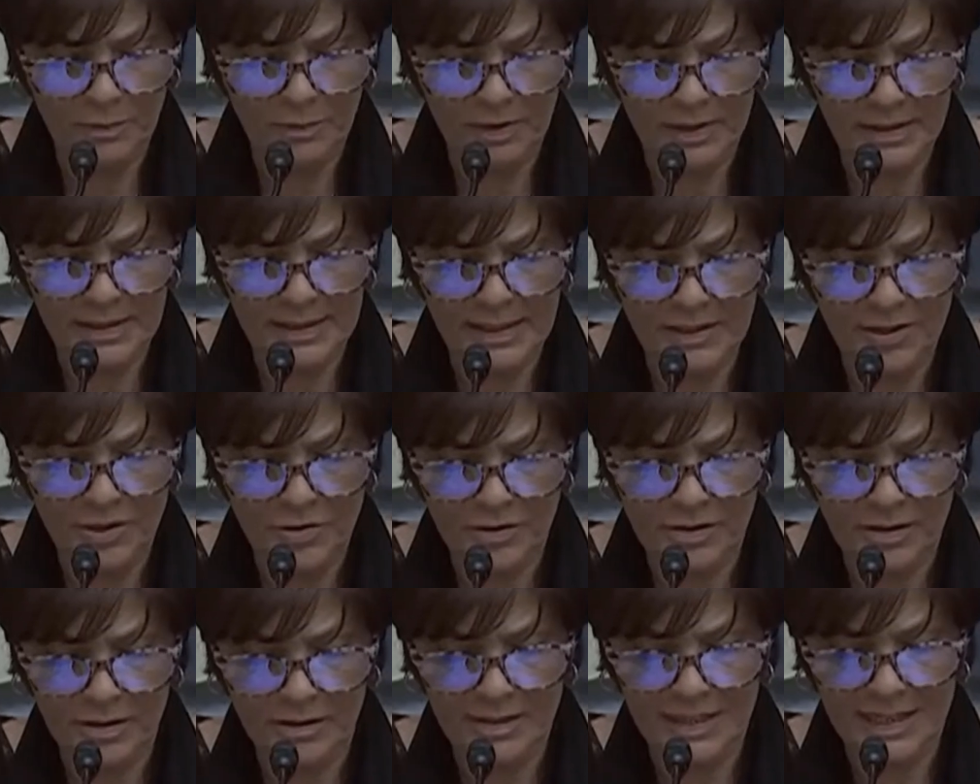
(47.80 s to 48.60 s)

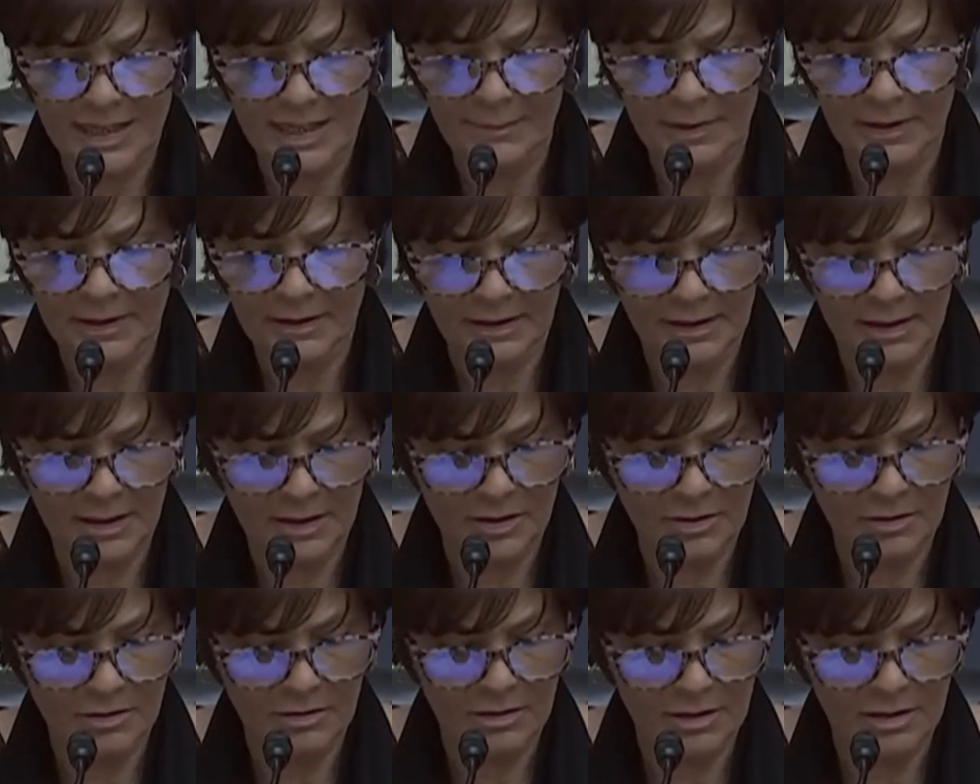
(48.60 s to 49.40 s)
procedures are typically
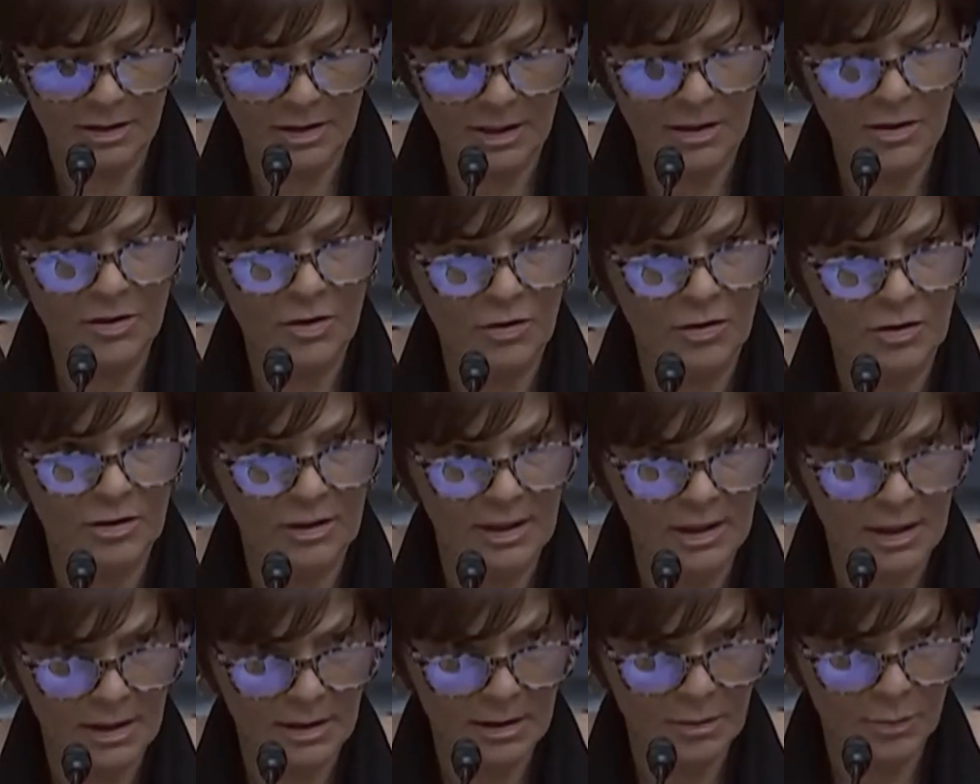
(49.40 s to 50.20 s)
used in
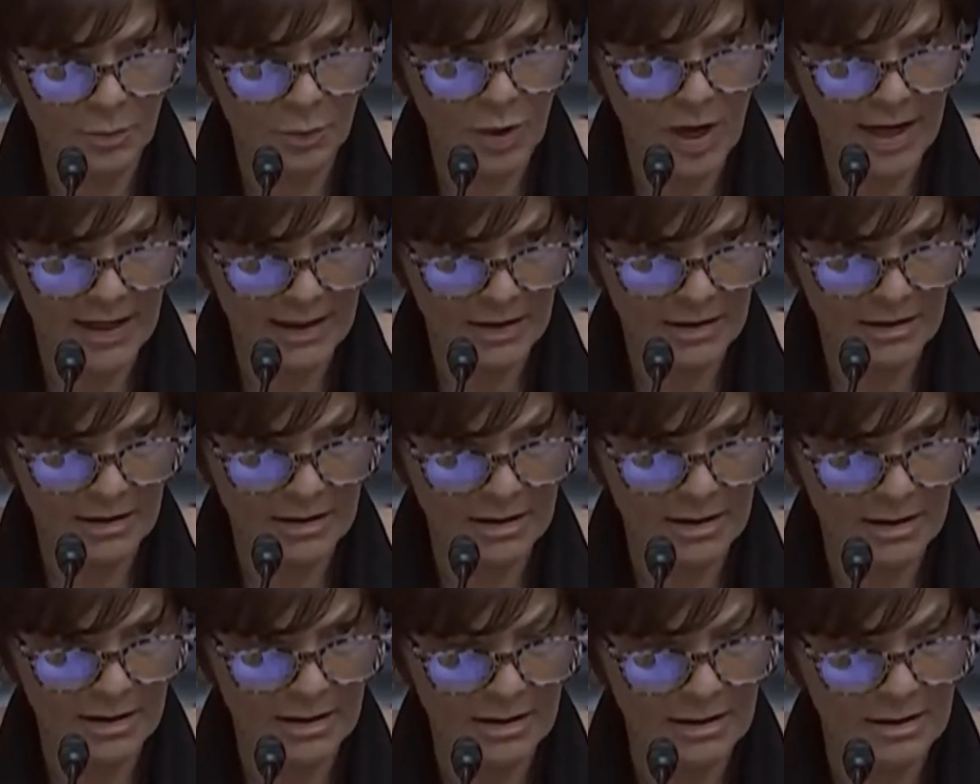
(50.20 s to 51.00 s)
early
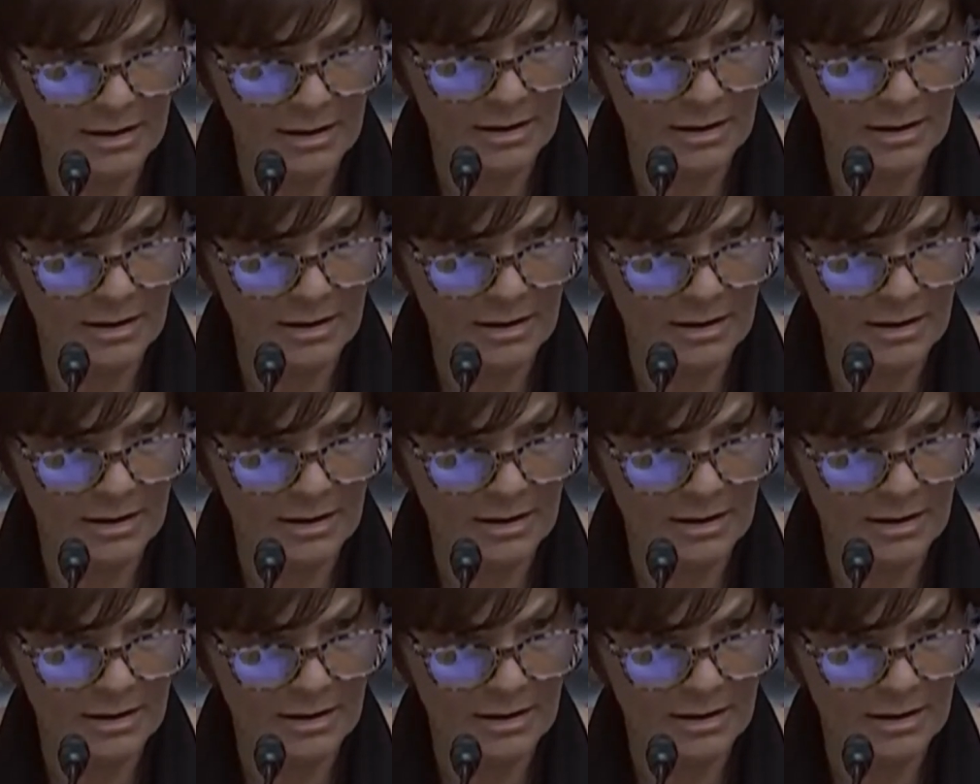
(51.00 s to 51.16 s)
pregnancy?